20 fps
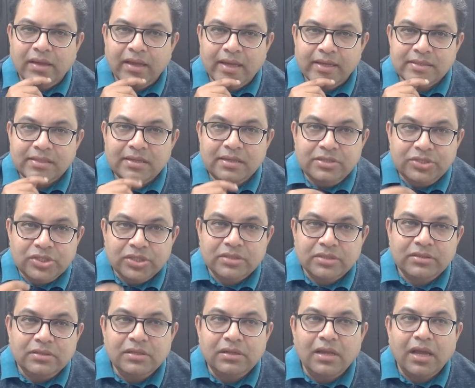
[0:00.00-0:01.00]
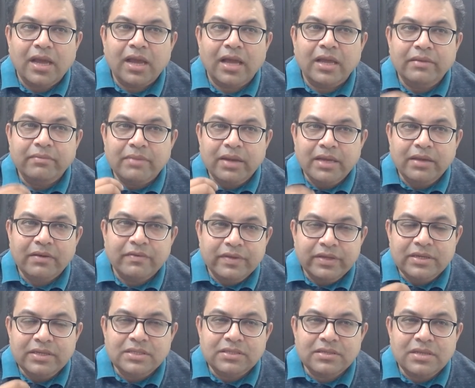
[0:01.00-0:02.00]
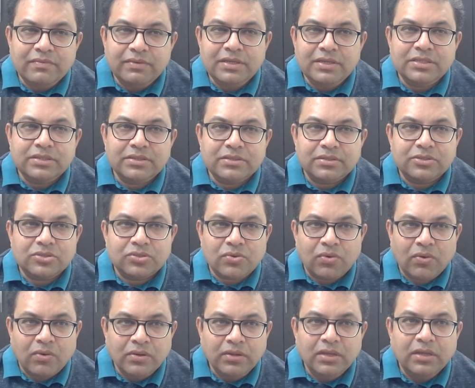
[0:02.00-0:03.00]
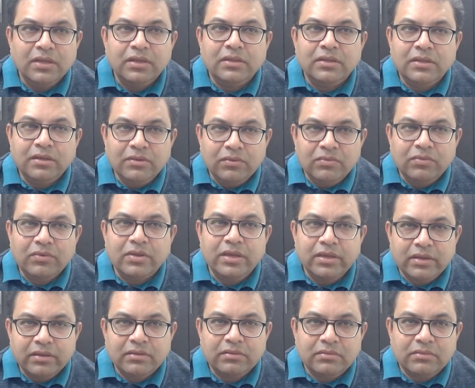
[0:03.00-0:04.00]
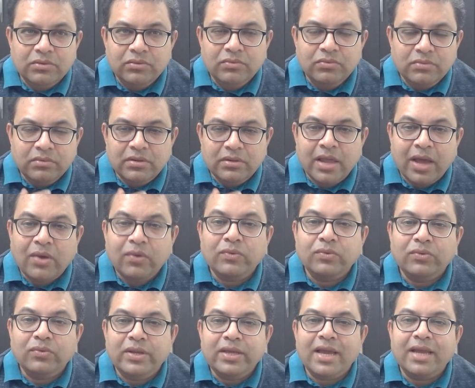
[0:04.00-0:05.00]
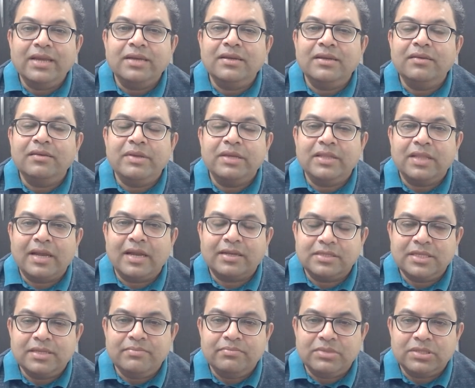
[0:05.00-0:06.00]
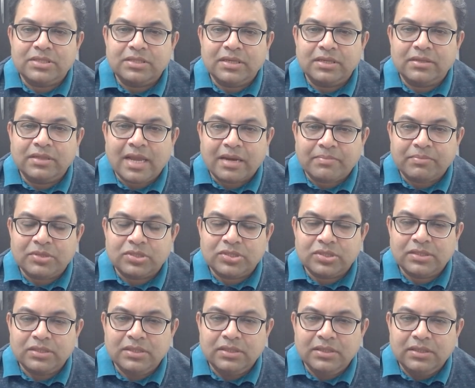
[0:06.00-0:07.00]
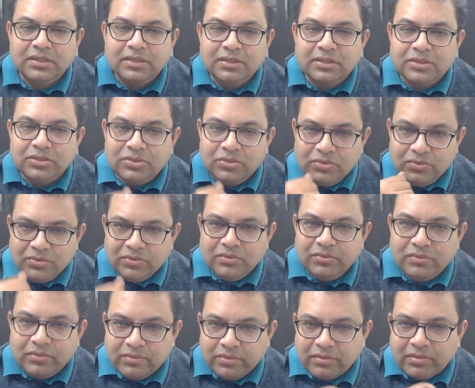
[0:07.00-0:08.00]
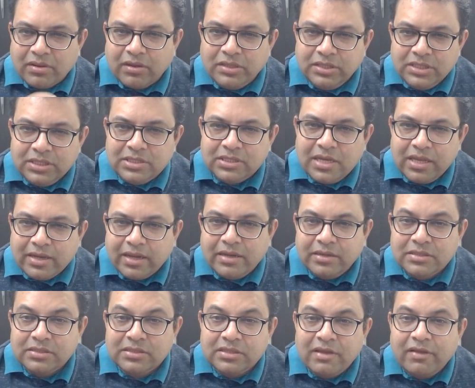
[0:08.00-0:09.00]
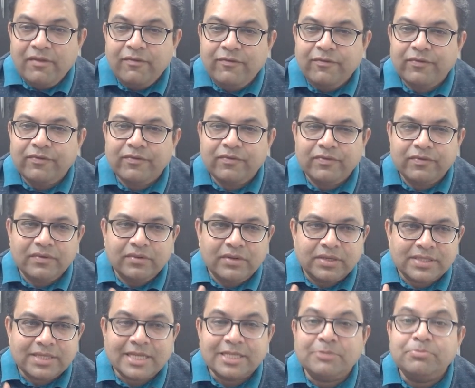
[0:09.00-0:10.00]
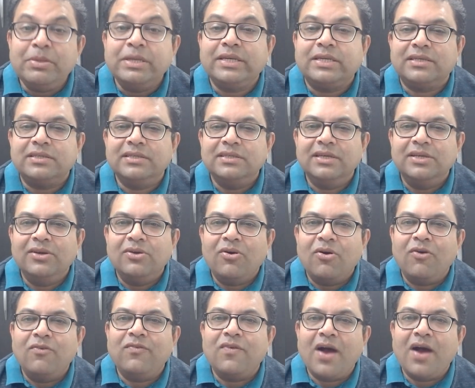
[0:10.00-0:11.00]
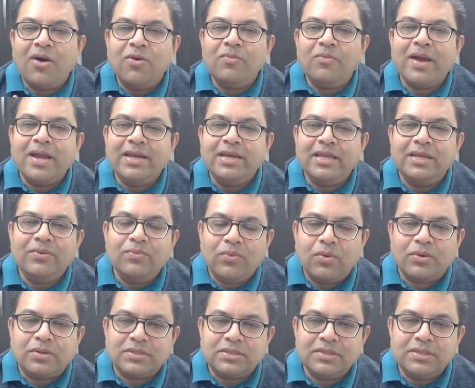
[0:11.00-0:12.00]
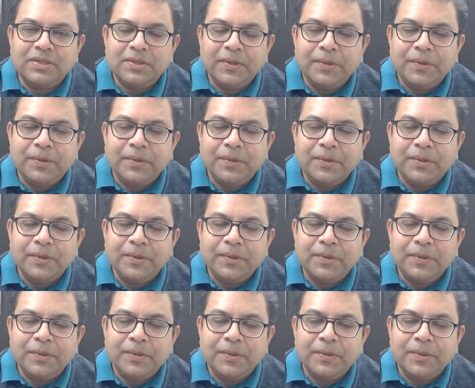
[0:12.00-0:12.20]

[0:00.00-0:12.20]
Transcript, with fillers: as I journal, I my awareness level is strong that okay, you know, now today I didn't make that same mistake that much. So it's like a self assessment of how my day was.